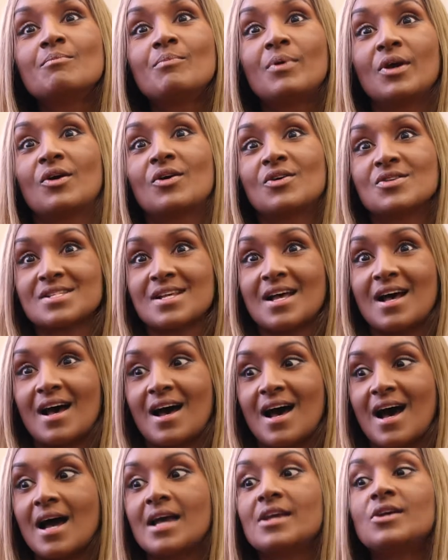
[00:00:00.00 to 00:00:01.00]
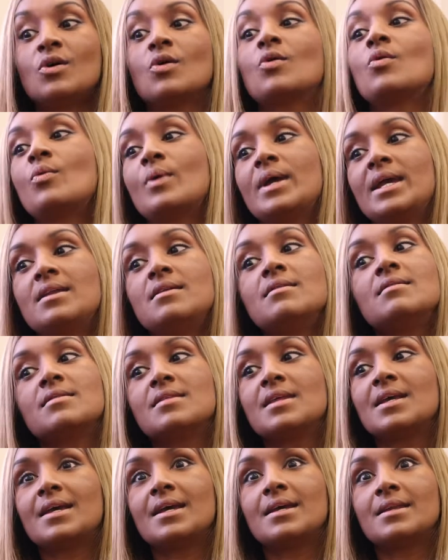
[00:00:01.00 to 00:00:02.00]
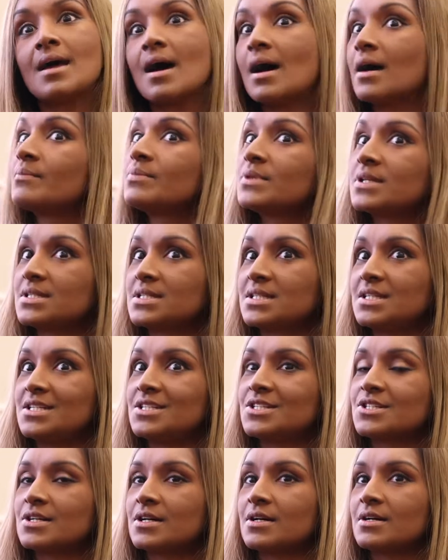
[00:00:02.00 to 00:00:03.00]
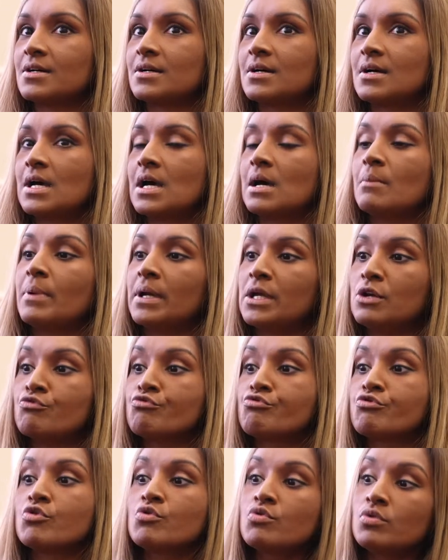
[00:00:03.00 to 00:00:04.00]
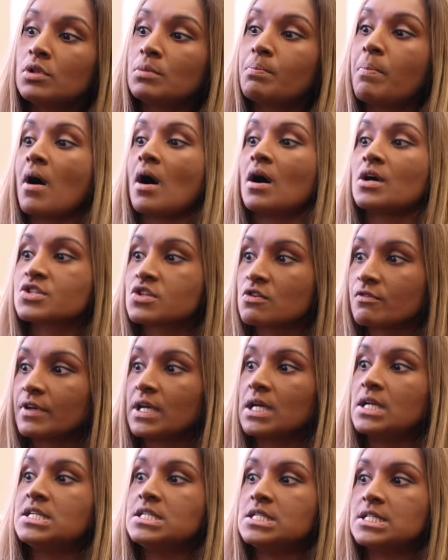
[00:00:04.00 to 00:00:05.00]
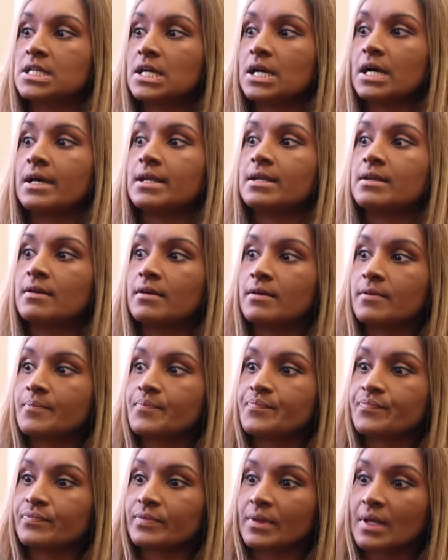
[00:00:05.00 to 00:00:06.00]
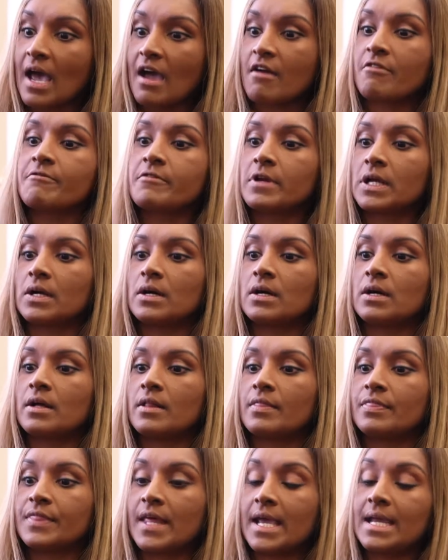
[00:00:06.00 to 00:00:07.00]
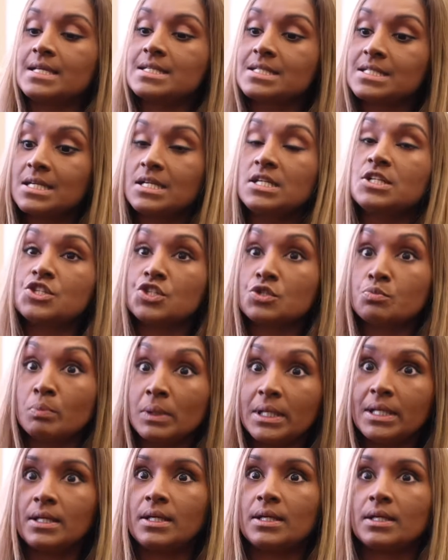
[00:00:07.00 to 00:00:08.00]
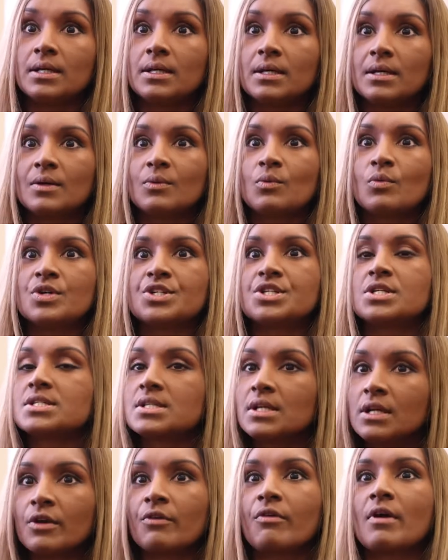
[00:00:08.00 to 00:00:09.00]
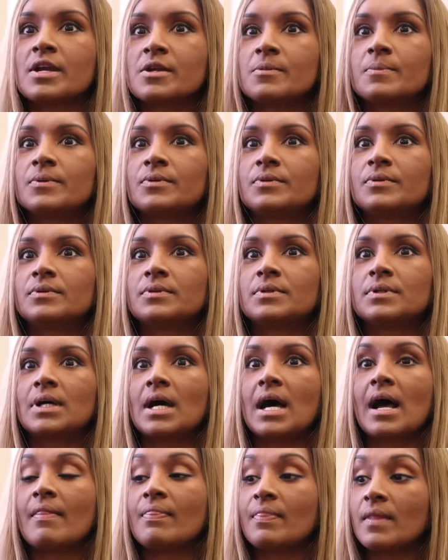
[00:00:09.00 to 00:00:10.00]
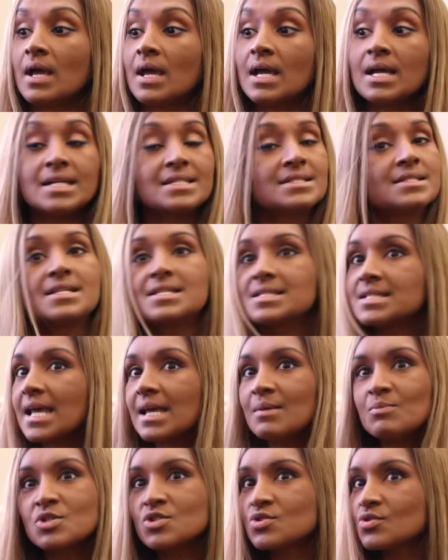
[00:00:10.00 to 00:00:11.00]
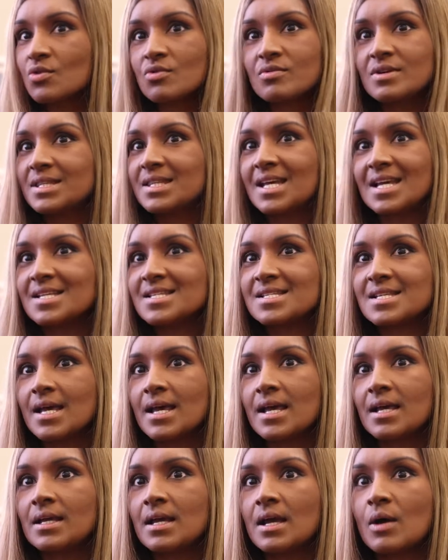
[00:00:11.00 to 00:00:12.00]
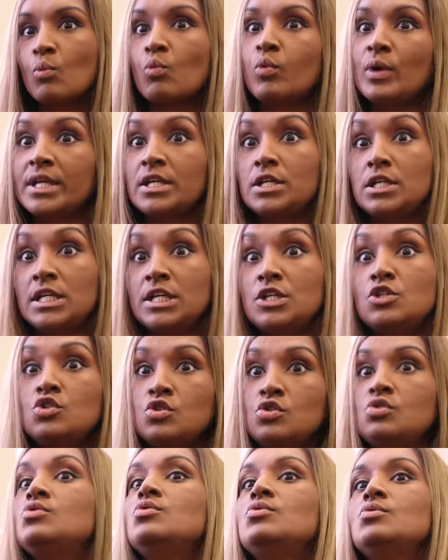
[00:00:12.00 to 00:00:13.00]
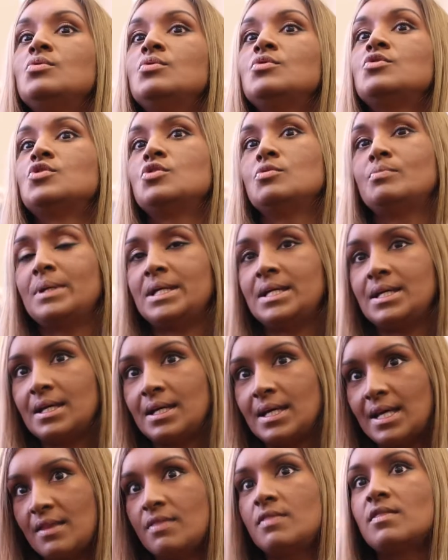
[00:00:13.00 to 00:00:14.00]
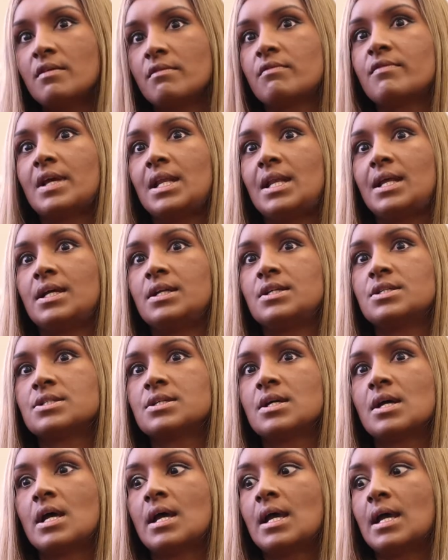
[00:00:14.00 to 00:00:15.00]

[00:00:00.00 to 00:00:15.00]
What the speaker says: because I go in thinking I'm the teacher, but in rural parts of India and Africa, they teach me, which is incredible. And it's the same story. They say, we need you to be in the village,